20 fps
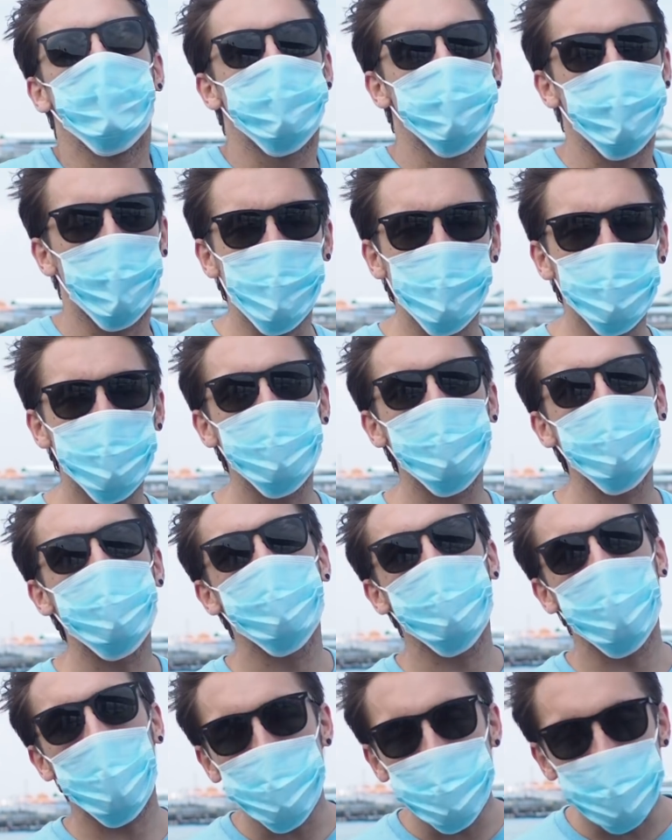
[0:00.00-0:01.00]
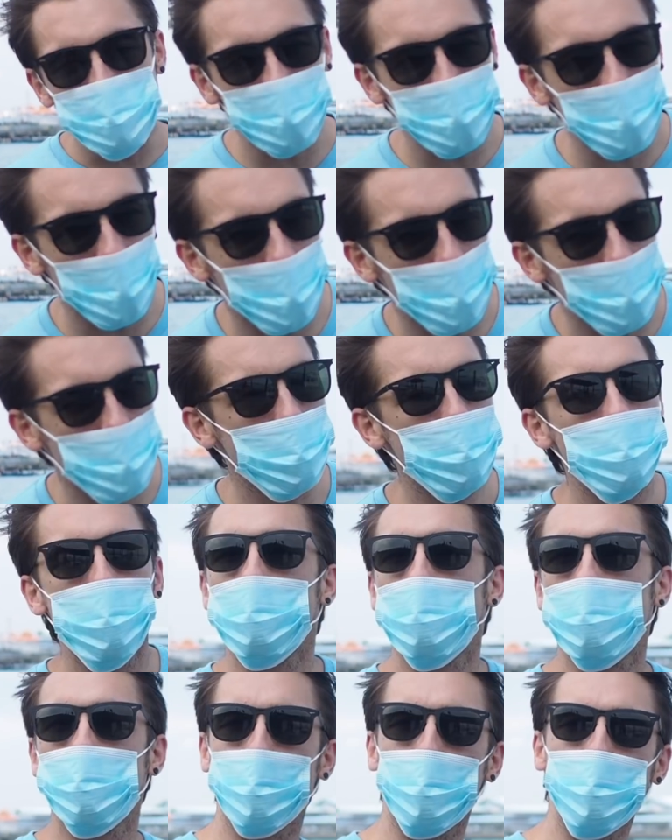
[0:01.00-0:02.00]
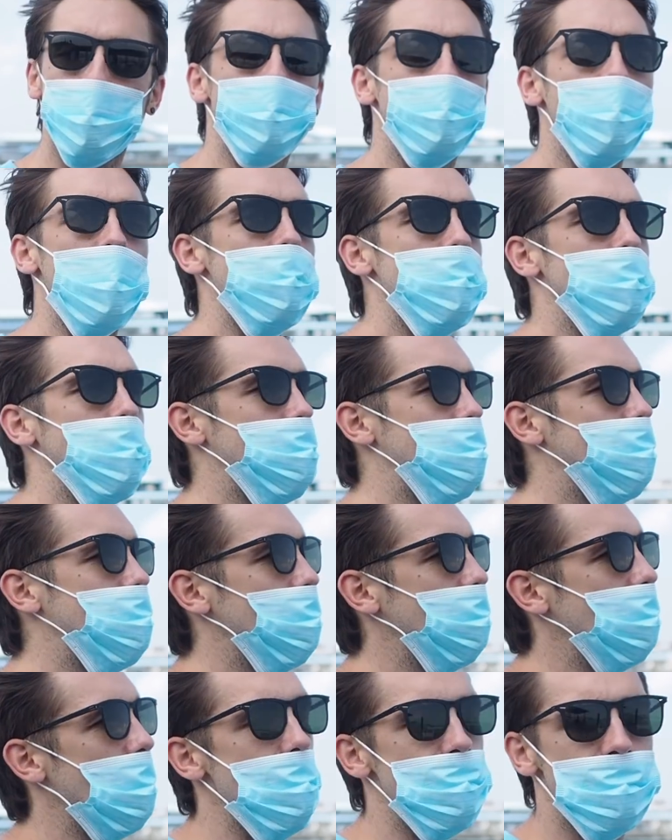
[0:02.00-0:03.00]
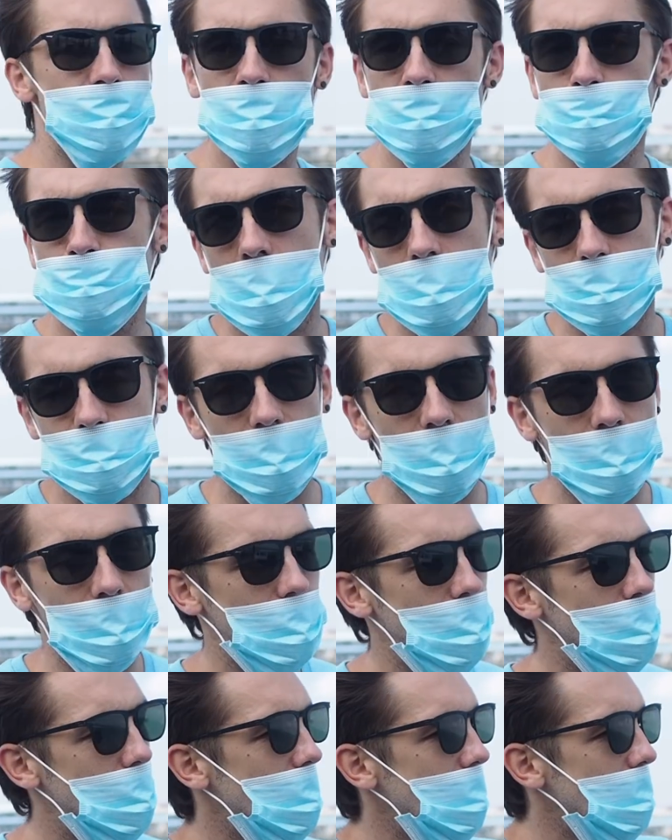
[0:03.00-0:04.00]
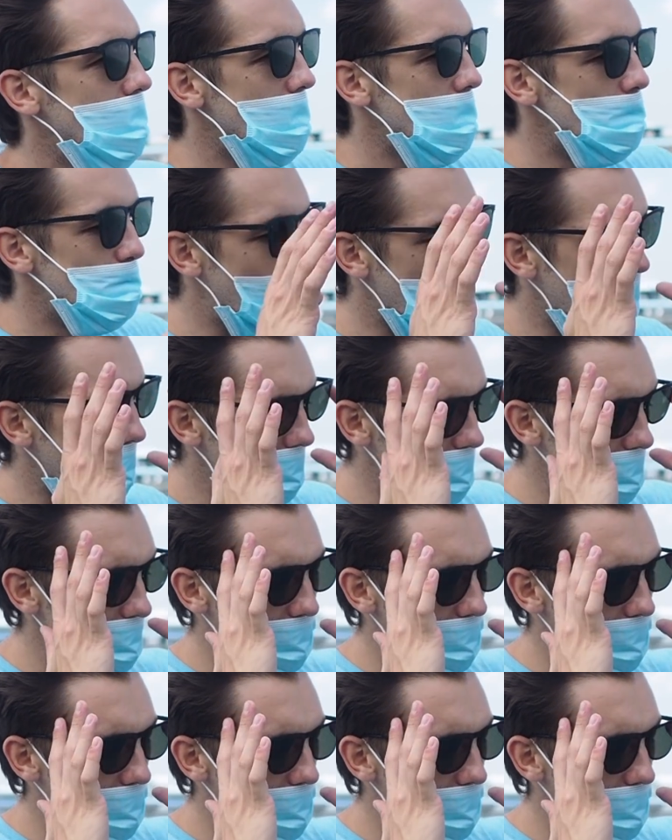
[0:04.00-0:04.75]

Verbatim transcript: So obviously the M C O, coronavirus, a very bad thing. But